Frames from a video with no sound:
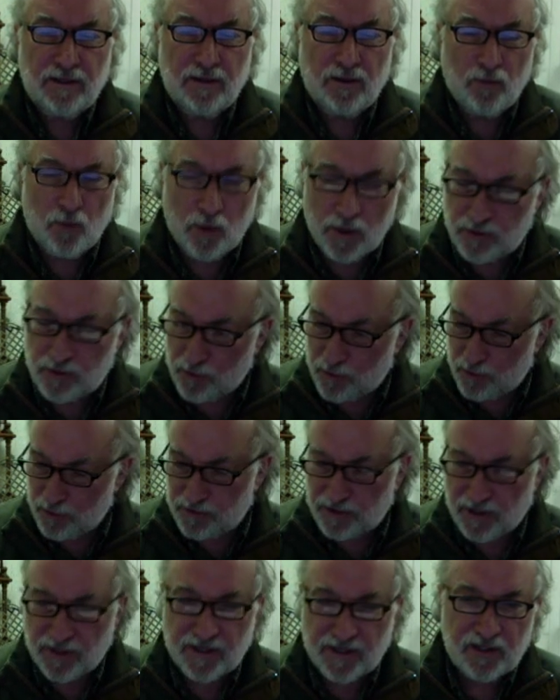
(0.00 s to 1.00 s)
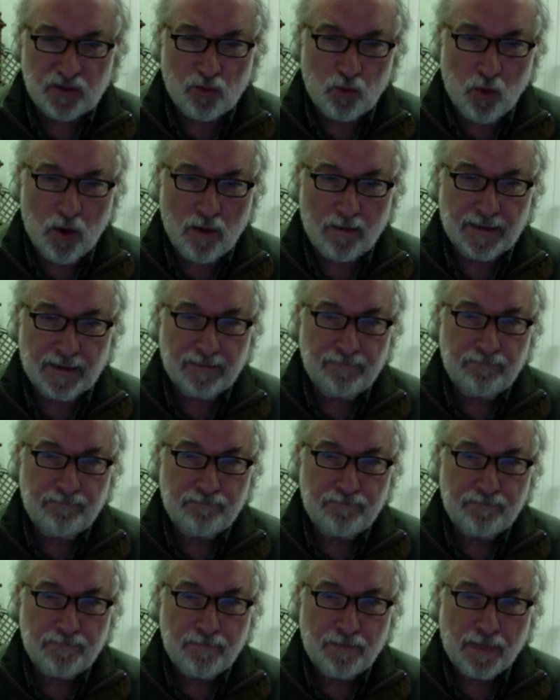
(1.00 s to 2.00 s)
introduced to this woman
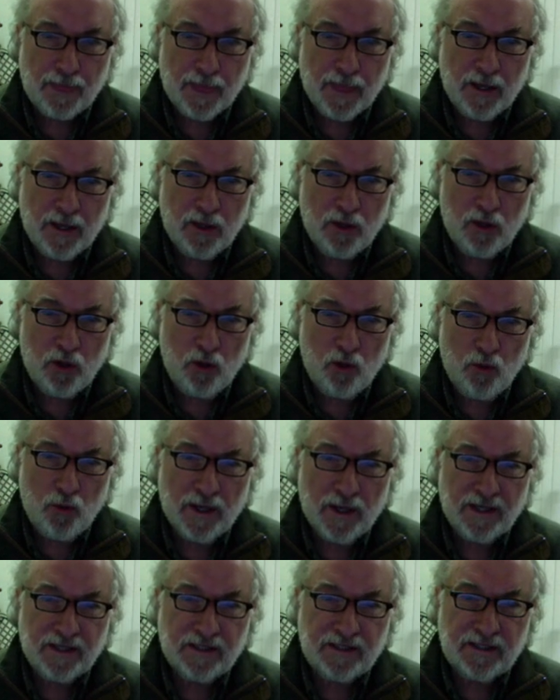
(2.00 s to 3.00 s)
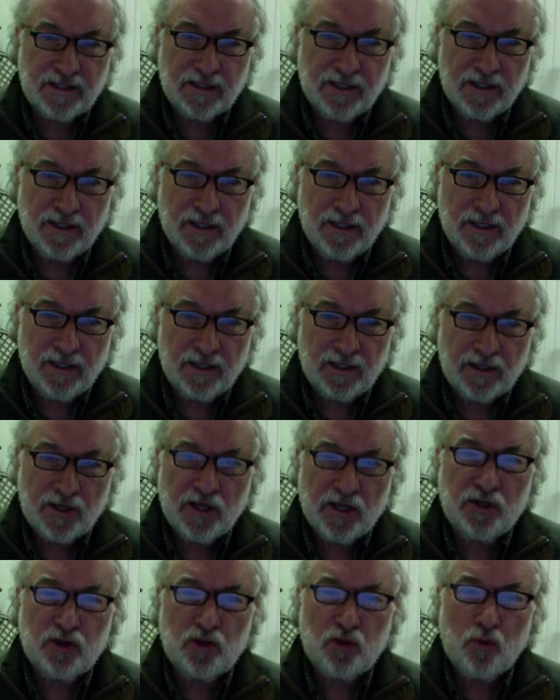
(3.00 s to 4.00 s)
who is
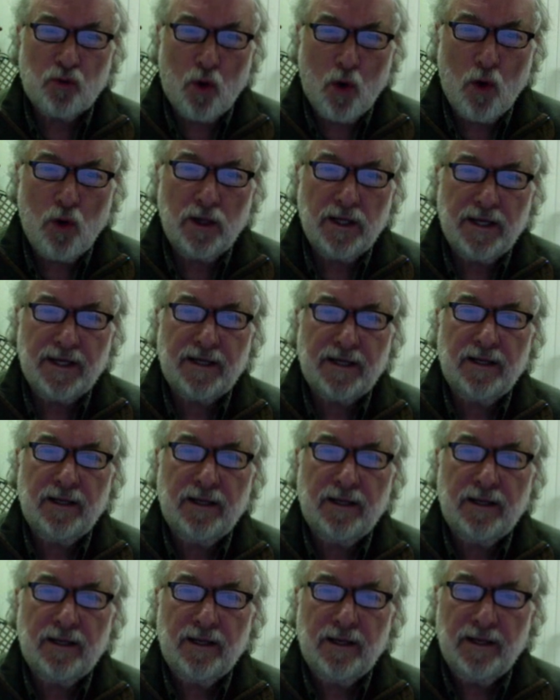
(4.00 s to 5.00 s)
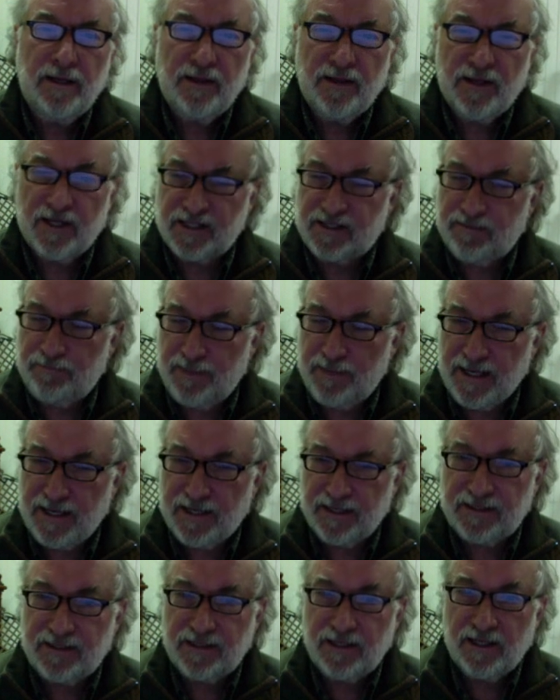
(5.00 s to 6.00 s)
controlling this
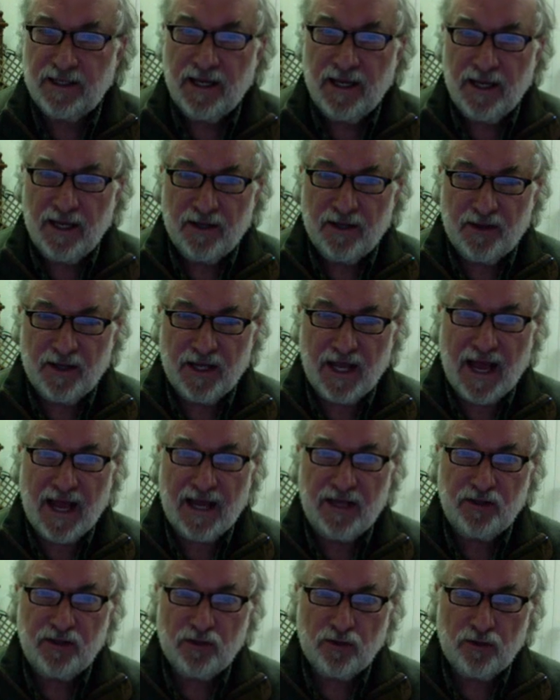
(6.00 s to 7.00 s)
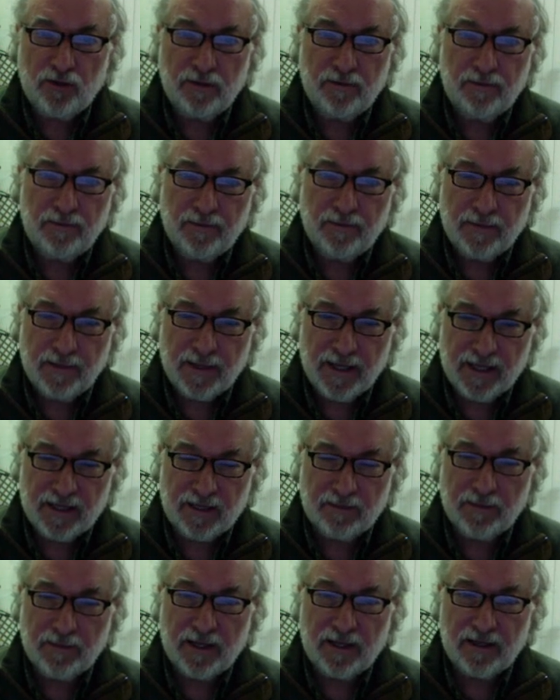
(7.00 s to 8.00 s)
beast. The angel, in
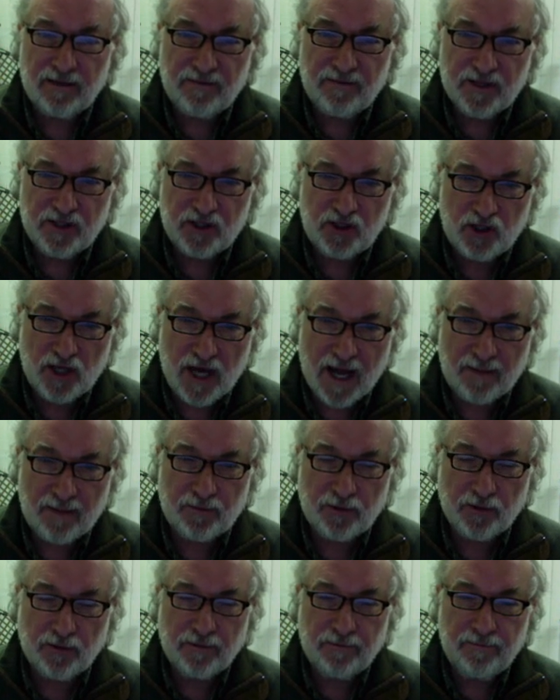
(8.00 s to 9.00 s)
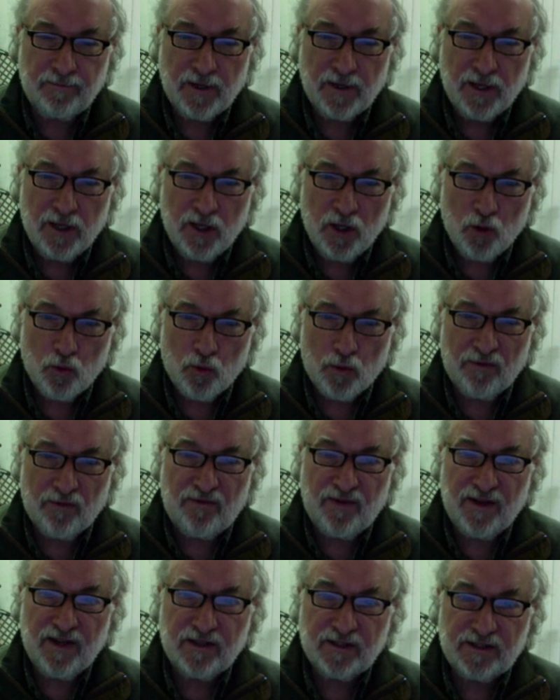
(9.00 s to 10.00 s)
the middle of this chapter,
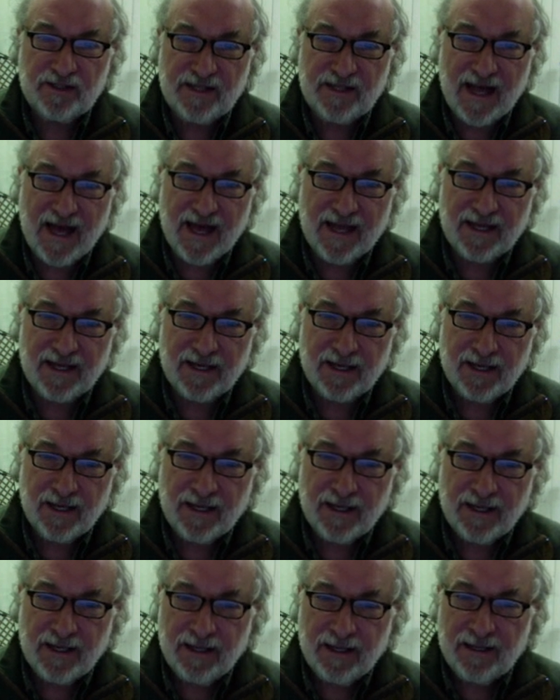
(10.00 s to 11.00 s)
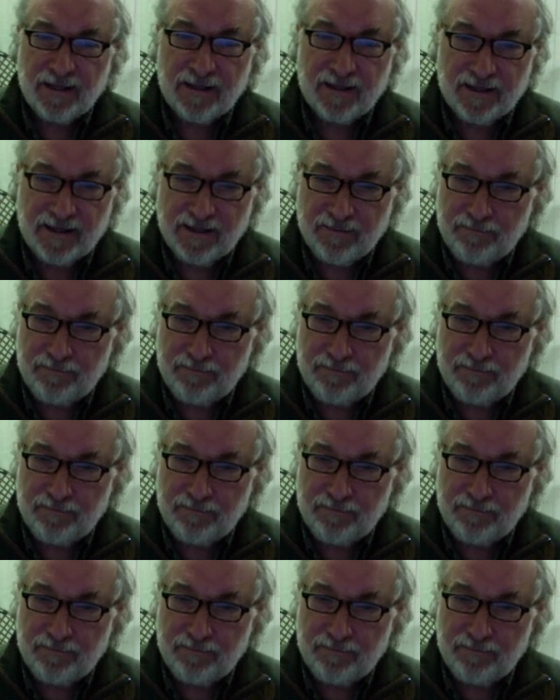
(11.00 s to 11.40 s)
reveals that the